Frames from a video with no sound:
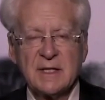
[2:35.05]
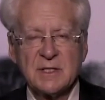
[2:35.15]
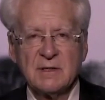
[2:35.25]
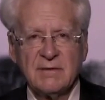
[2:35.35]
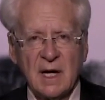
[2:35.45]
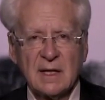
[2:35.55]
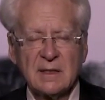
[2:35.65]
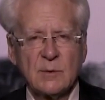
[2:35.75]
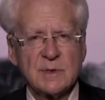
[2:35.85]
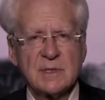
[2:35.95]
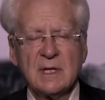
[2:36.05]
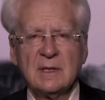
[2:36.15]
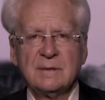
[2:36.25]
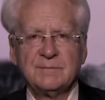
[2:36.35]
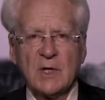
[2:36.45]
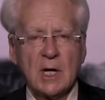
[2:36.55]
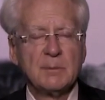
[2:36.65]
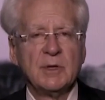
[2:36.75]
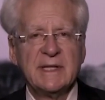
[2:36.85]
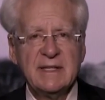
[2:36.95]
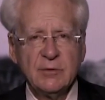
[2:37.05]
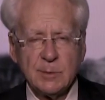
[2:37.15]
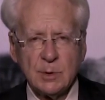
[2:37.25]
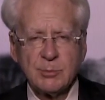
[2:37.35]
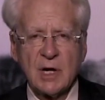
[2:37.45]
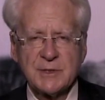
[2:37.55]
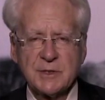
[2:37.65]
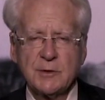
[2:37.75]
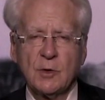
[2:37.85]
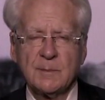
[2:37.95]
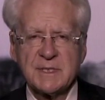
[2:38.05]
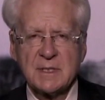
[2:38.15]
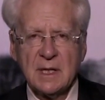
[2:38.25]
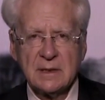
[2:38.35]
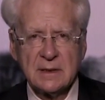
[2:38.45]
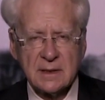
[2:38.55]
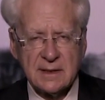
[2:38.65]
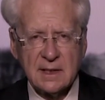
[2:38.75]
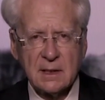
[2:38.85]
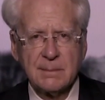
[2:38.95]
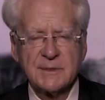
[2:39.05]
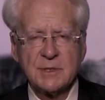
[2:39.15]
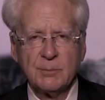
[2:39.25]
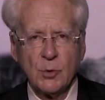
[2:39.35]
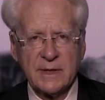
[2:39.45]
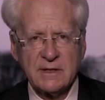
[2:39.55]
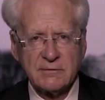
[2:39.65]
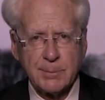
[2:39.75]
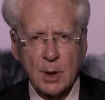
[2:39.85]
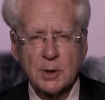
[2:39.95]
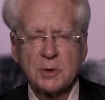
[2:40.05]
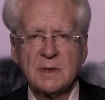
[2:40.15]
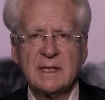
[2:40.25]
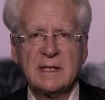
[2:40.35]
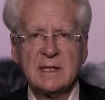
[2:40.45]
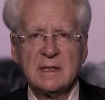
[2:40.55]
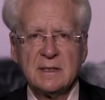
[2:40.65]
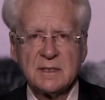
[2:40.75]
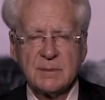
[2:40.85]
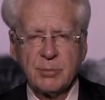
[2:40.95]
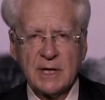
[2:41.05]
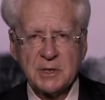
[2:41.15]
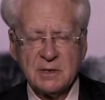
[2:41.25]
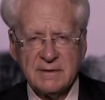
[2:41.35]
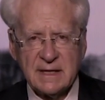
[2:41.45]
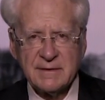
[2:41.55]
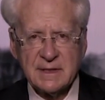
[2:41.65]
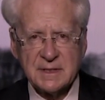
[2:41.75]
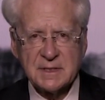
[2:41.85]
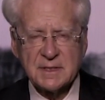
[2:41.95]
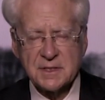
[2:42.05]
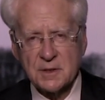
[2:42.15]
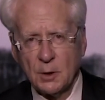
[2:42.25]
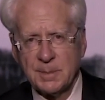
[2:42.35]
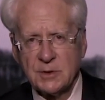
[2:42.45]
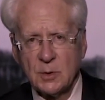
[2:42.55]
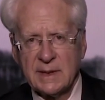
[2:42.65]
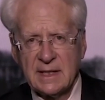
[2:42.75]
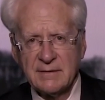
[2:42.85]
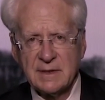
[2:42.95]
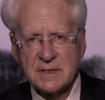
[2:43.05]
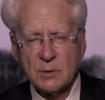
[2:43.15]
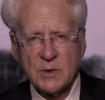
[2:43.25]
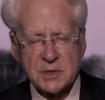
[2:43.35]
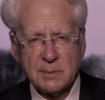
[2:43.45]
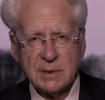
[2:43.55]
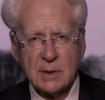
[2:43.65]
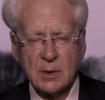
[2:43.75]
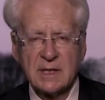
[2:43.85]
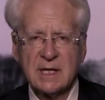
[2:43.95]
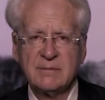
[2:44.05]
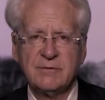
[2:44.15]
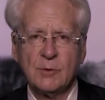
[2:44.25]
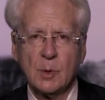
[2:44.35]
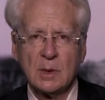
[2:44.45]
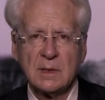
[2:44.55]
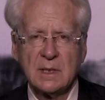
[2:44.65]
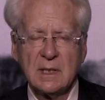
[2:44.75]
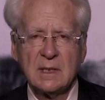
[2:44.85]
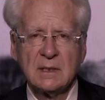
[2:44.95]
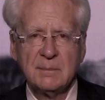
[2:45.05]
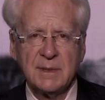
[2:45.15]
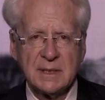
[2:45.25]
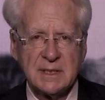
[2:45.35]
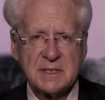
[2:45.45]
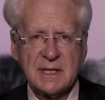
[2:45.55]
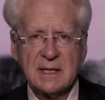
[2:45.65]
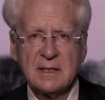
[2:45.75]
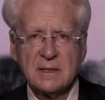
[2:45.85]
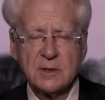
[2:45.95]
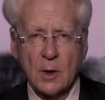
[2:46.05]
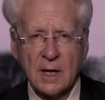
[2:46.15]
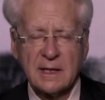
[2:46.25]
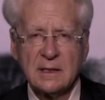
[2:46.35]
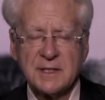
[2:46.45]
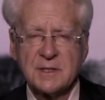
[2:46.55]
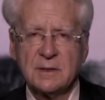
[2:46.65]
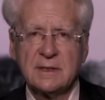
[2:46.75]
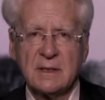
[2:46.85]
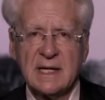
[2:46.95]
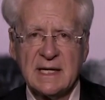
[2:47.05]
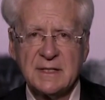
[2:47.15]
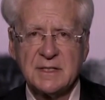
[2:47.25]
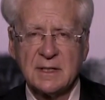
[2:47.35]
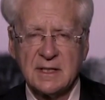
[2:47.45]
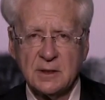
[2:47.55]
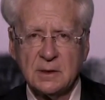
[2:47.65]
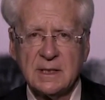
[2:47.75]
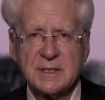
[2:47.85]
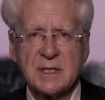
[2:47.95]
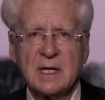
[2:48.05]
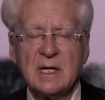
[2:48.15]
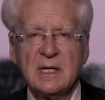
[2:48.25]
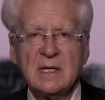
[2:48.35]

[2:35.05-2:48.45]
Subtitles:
Vegas, Nevada, there was unbelievable prosecutorial misconduct there, suborning of perjury, suppression of evidence, exculpatory evidence. A whistleblower came forward. The Bundys had a target list on their heads, a kill list.